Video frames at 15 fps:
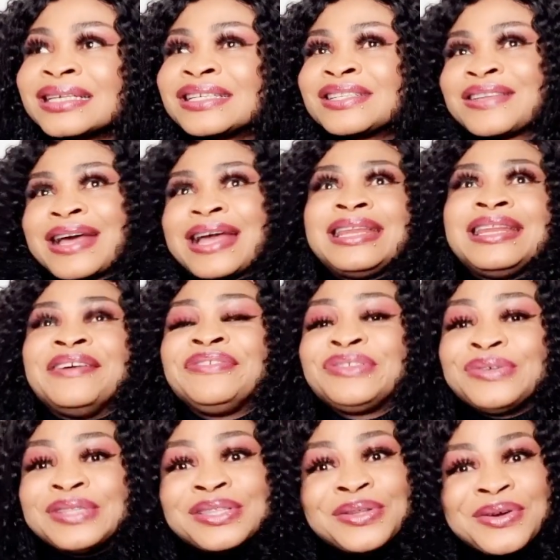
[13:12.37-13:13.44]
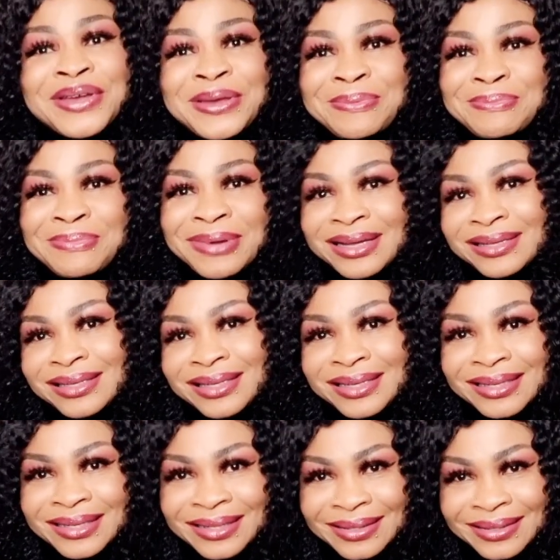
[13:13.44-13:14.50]
So I left with no
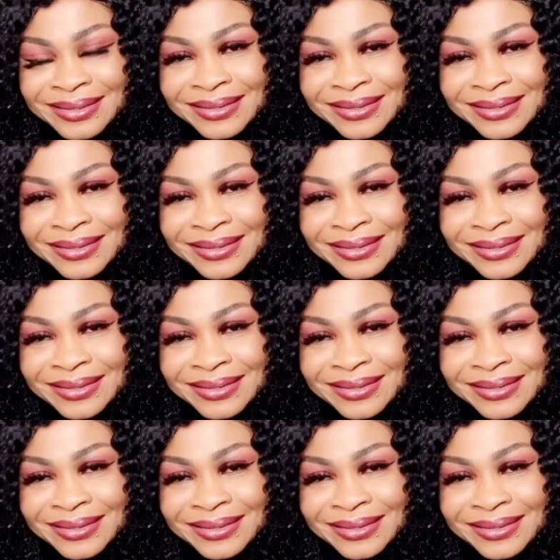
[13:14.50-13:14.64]
implant.